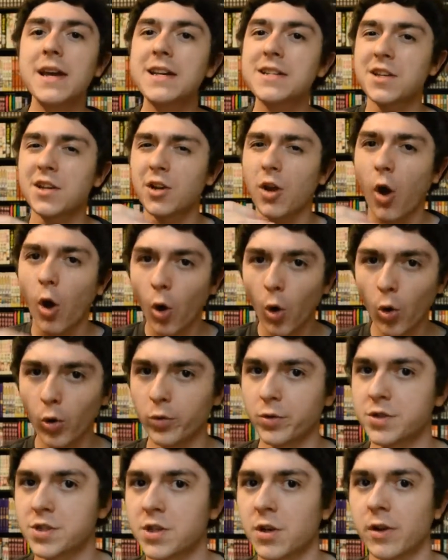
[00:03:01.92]
is an
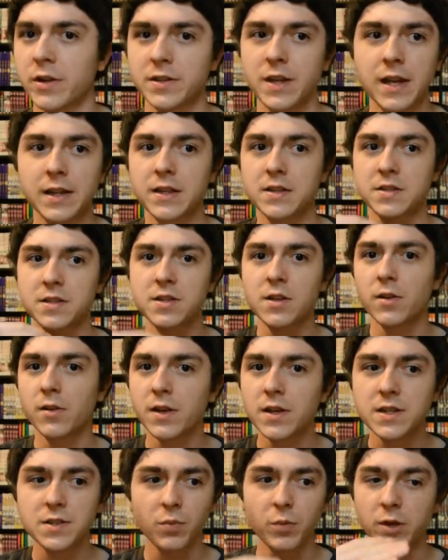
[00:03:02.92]
old series. Like, the
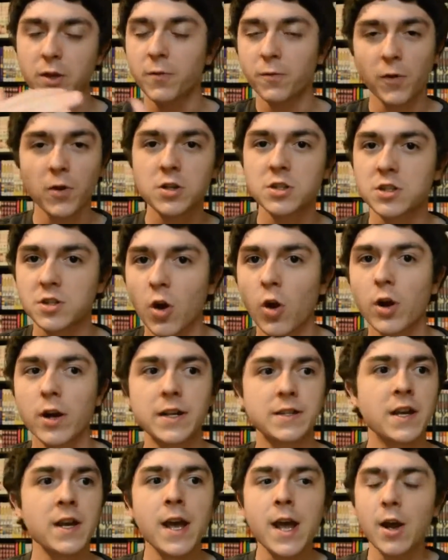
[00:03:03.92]
series, when you first
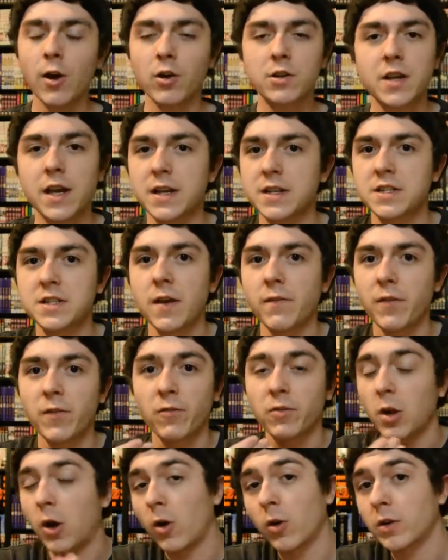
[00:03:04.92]
started, it looks like it's something
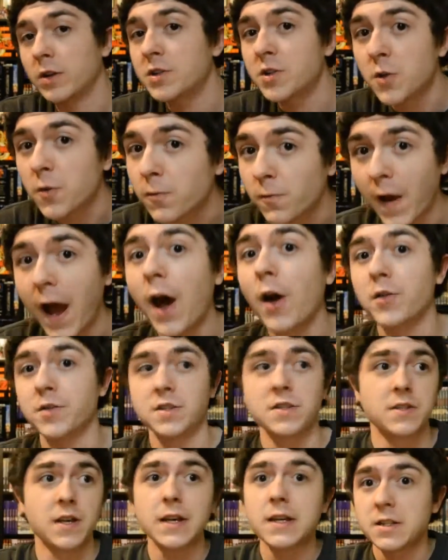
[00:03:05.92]
from the early
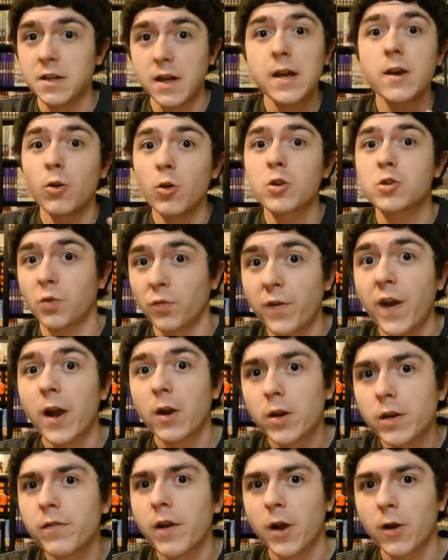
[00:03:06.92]
2000s. Like, it looks
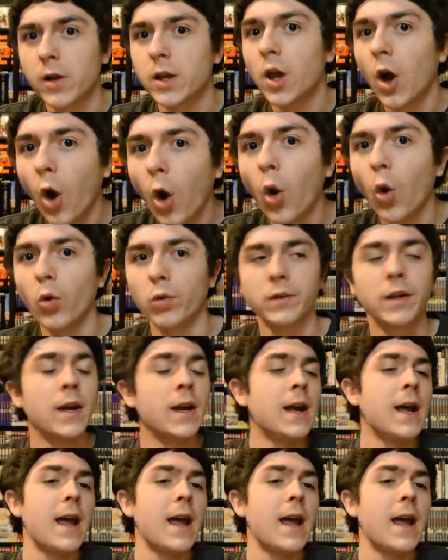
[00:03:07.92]
very, very old.